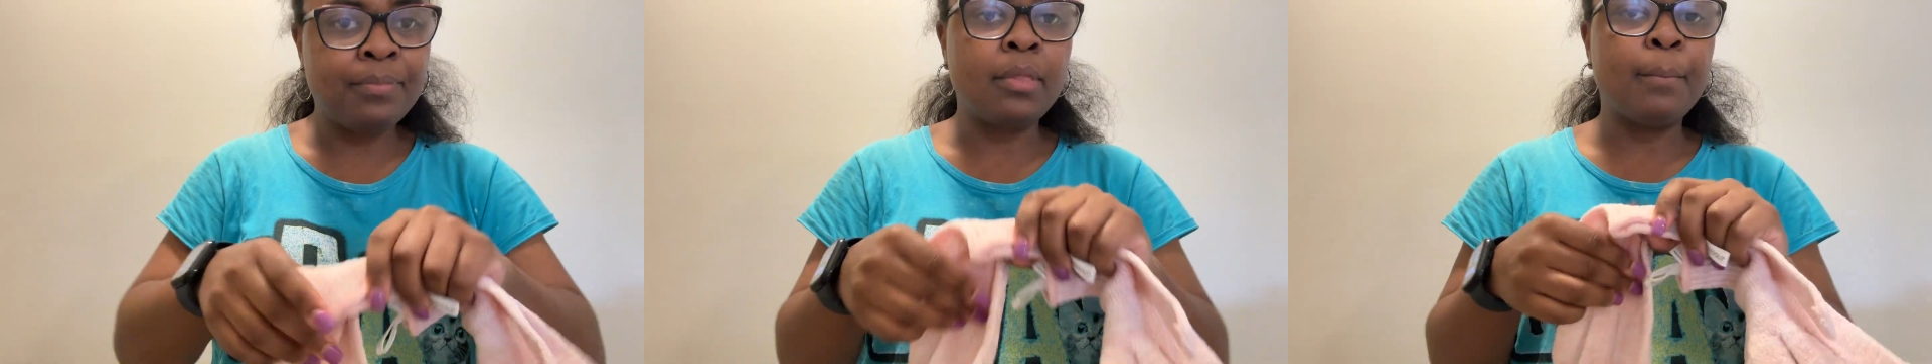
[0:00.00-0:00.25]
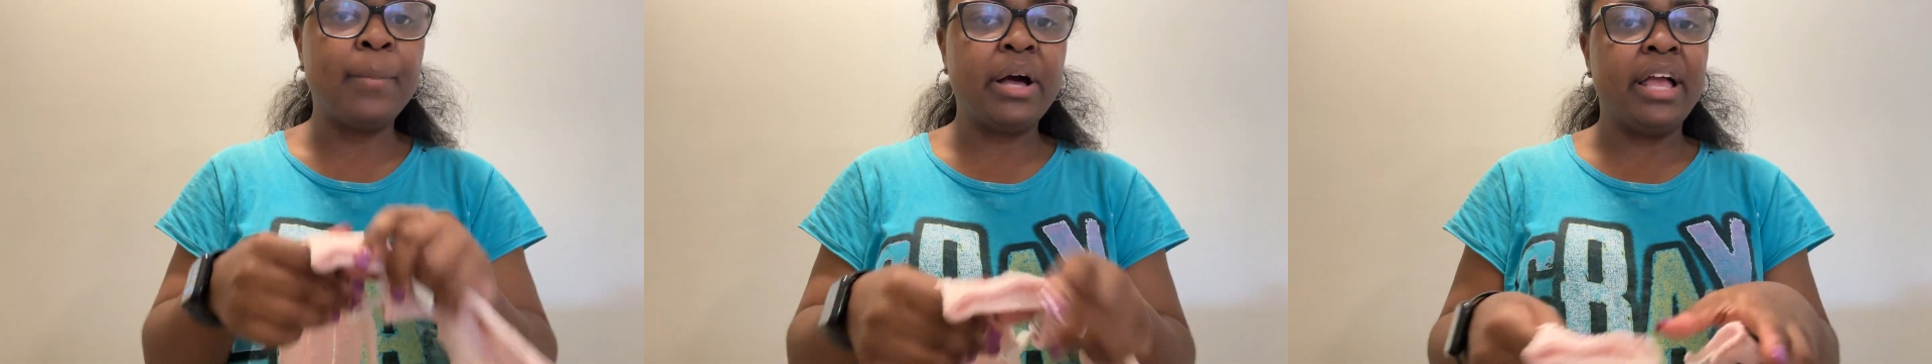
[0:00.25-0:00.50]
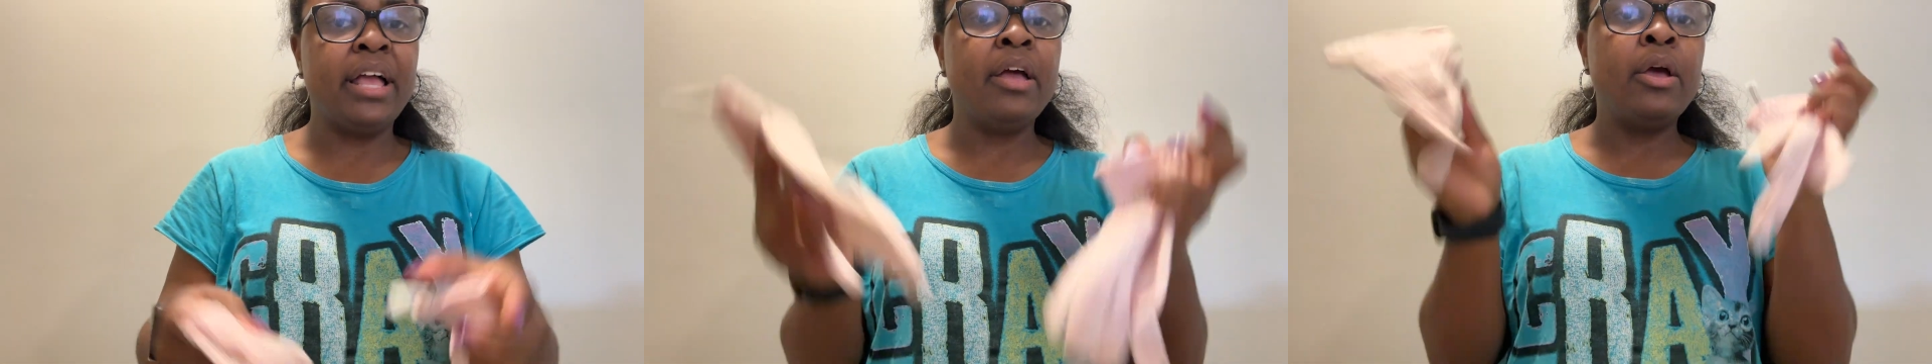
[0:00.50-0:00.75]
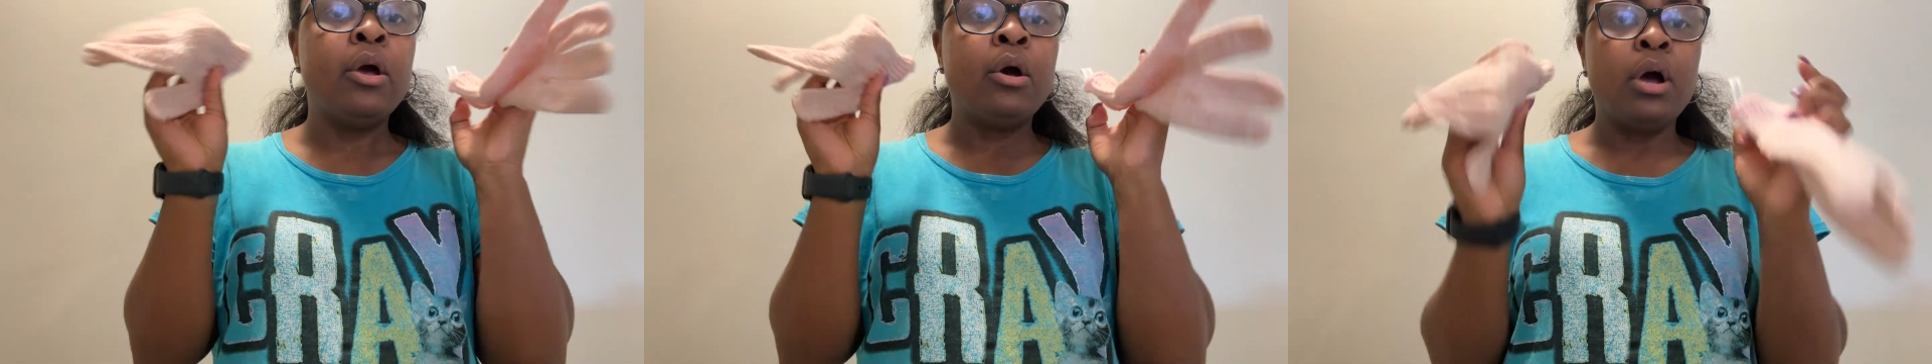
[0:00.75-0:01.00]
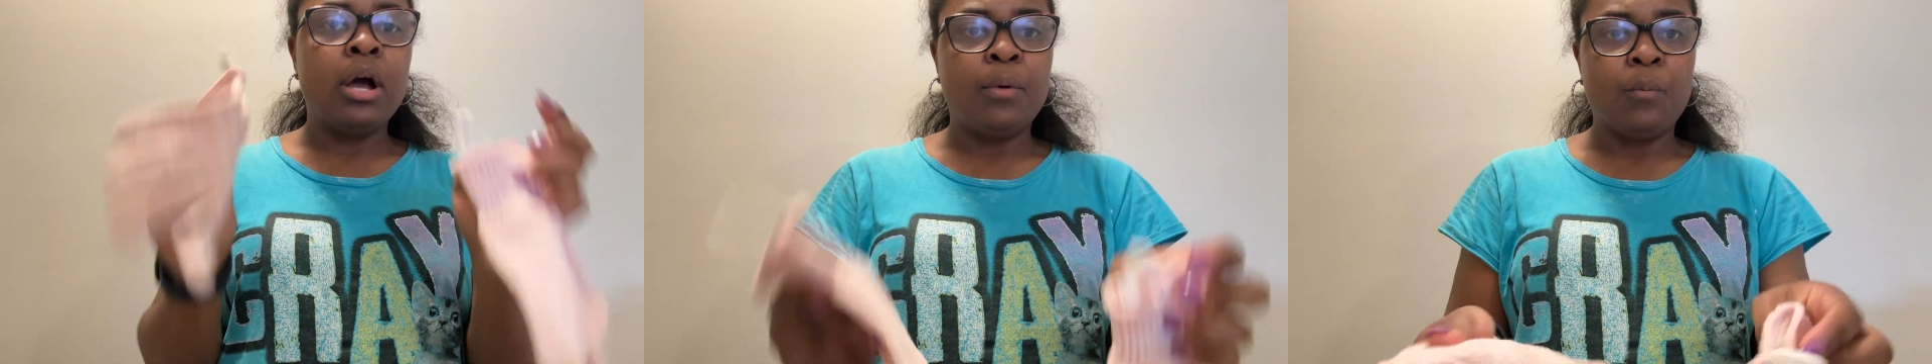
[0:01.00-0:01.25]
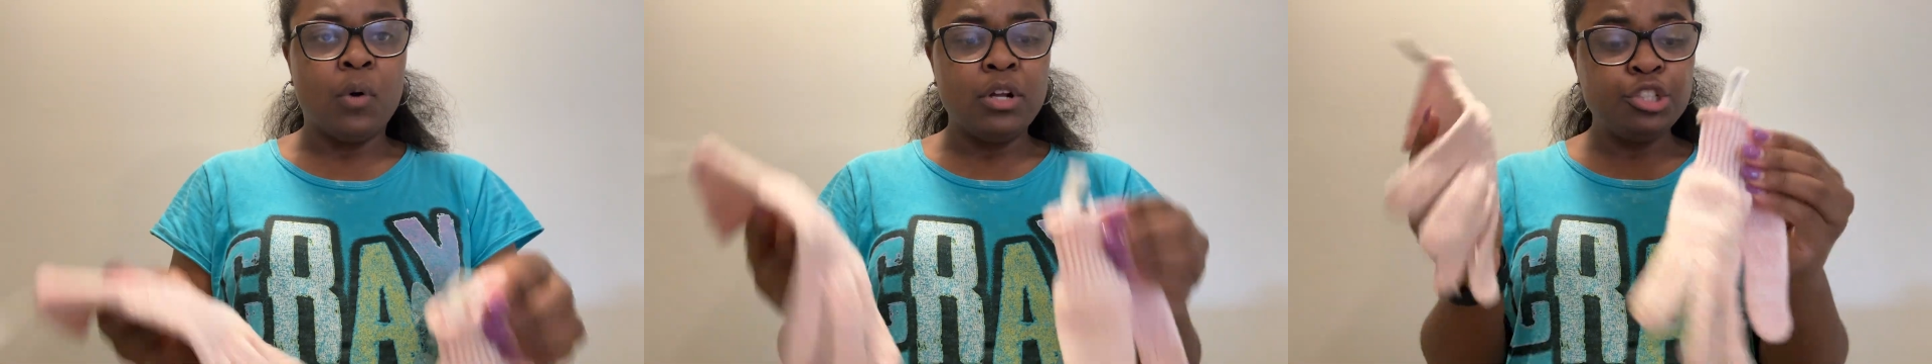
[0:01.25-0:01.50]
But
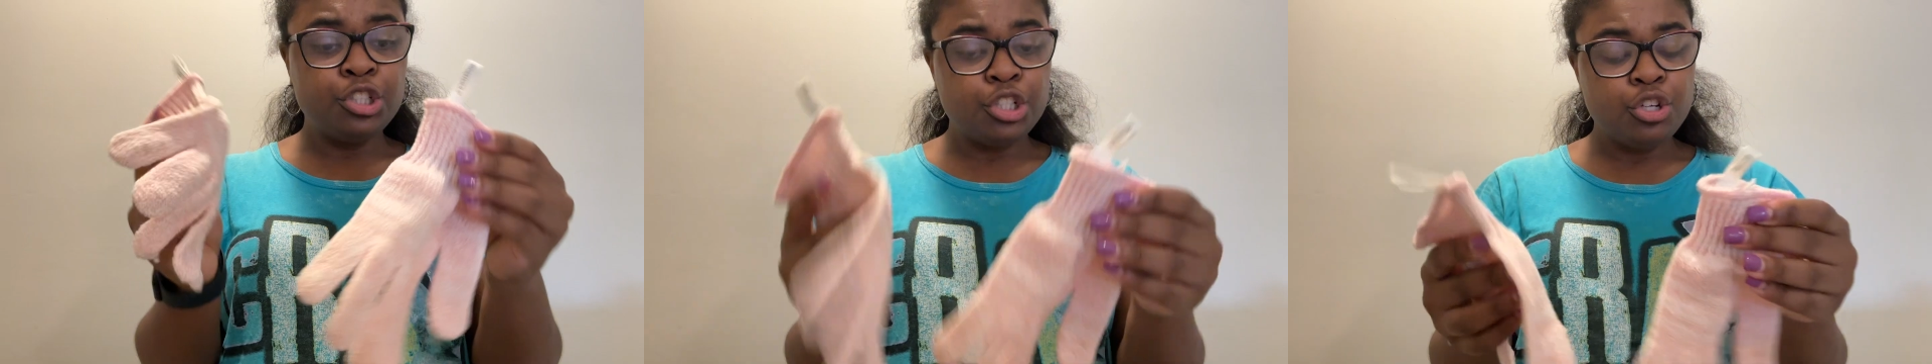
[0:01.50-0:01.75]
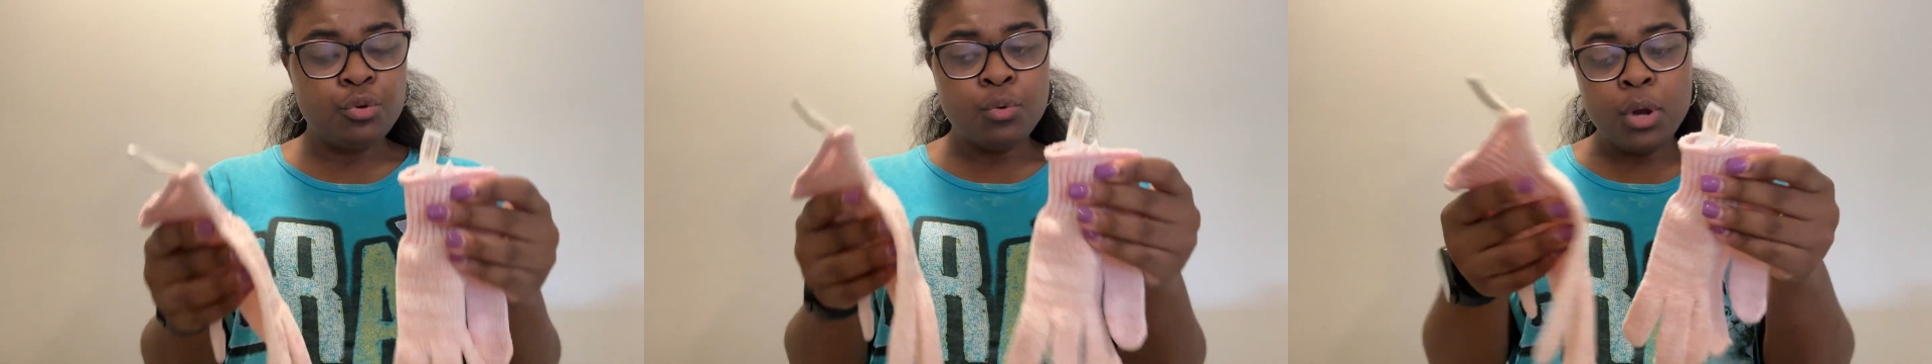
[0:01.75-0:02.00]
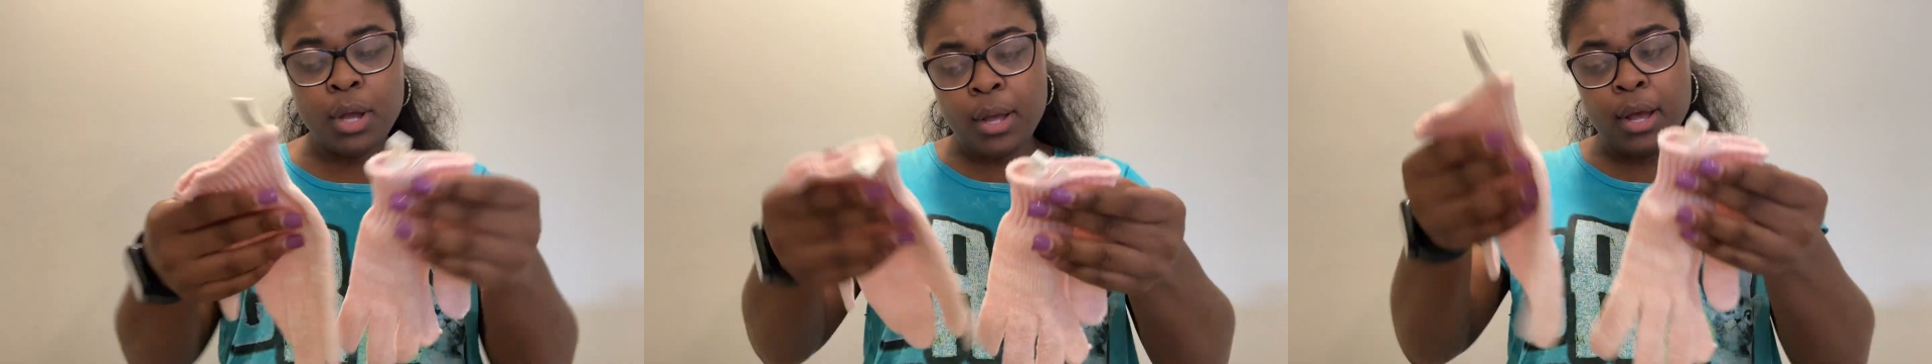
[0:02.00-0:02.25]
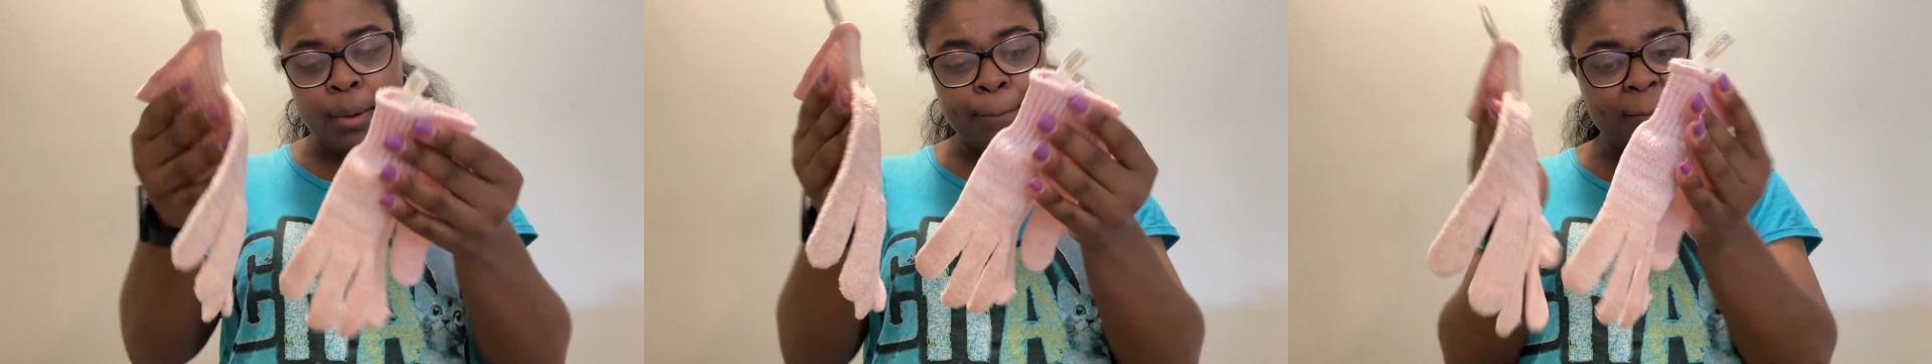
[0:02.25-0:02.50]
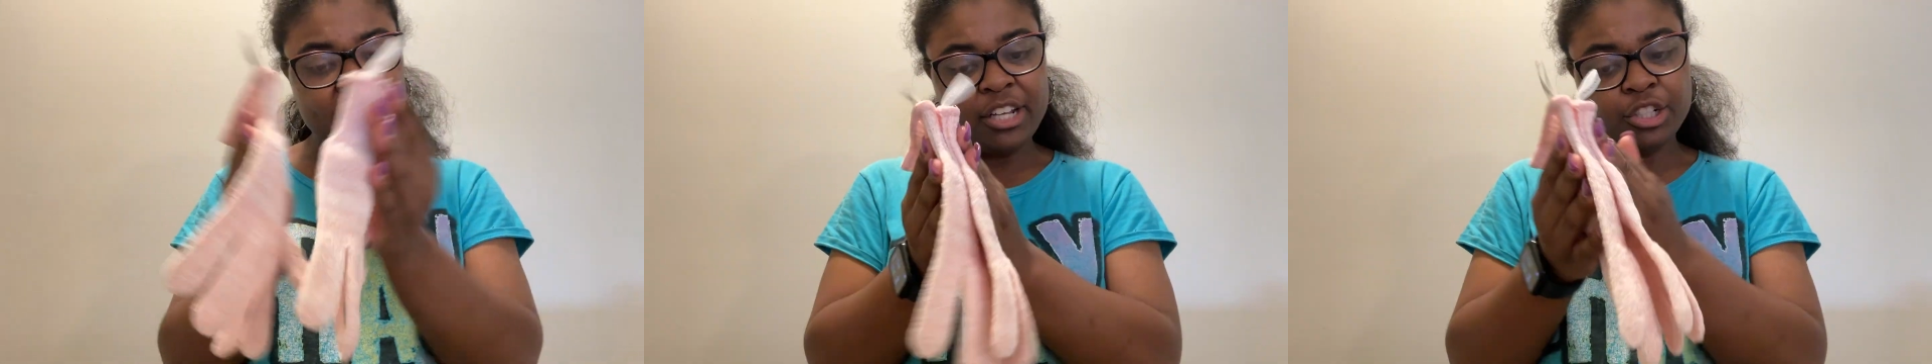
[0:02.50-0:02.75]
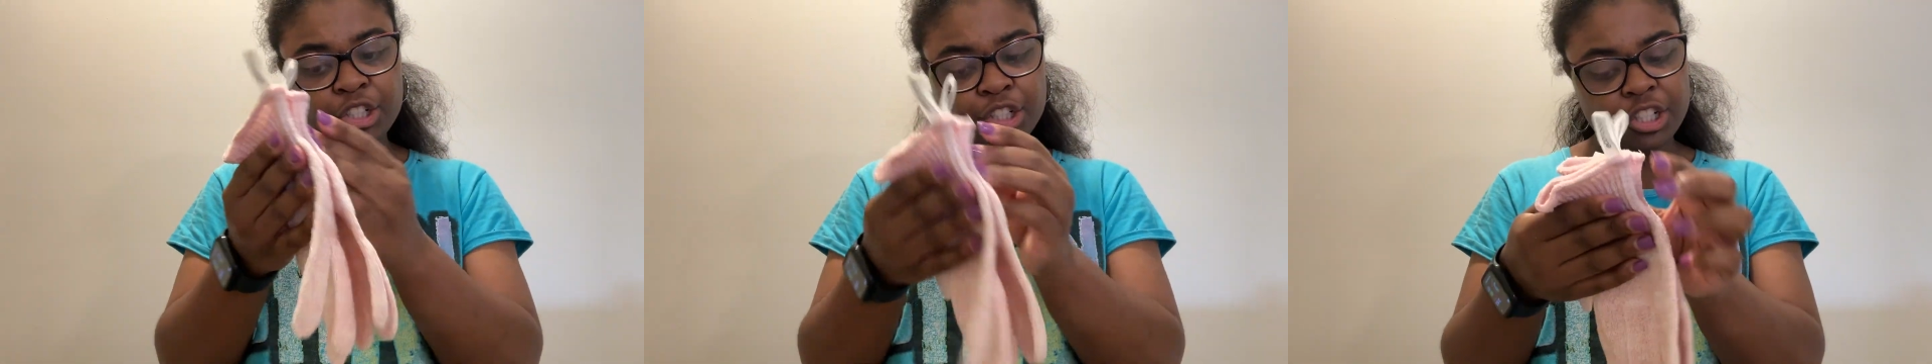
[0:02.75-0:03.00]
once you
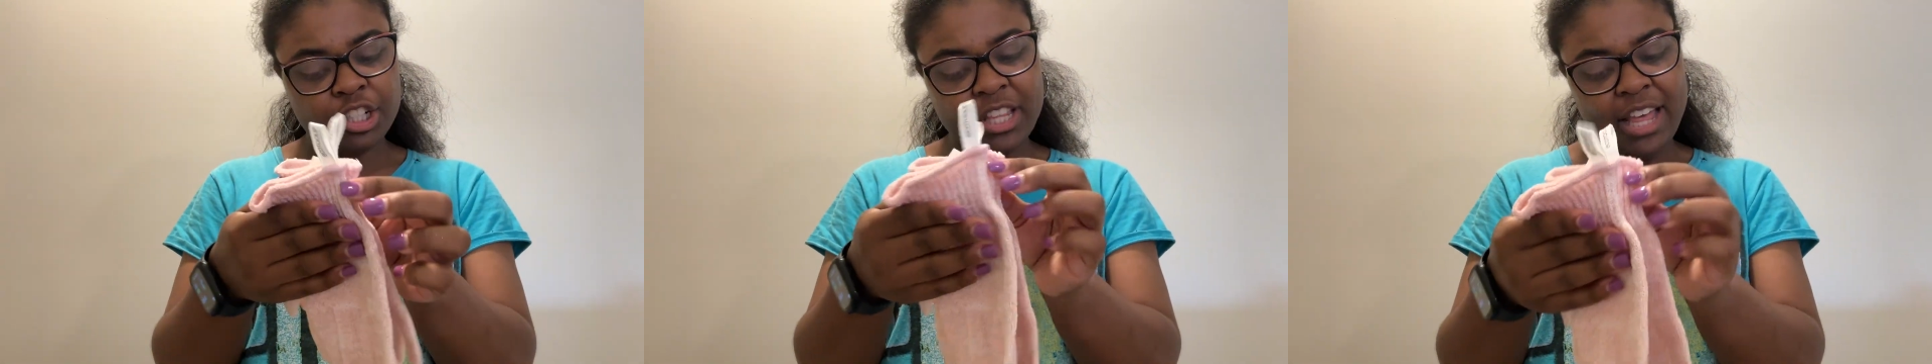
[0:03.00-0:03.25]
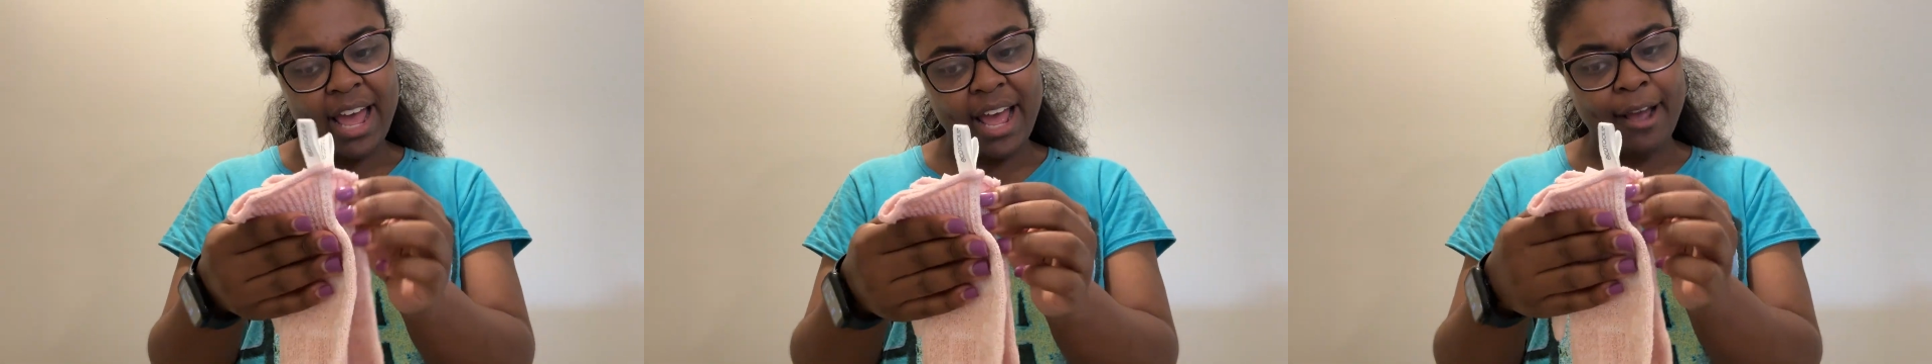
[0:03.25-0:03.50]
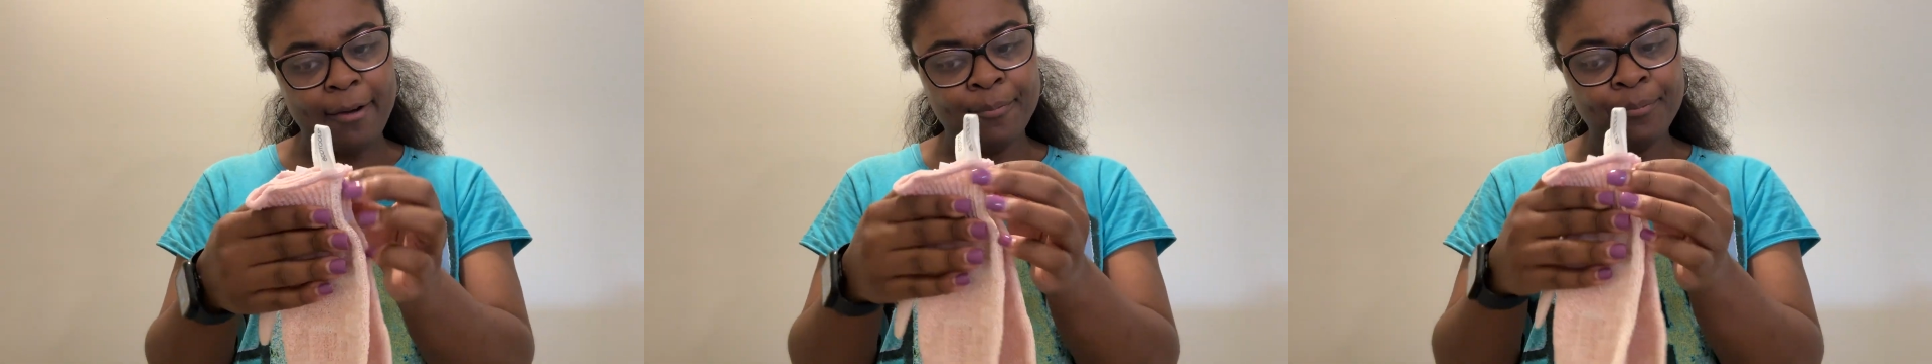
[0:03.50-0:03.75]
make sure that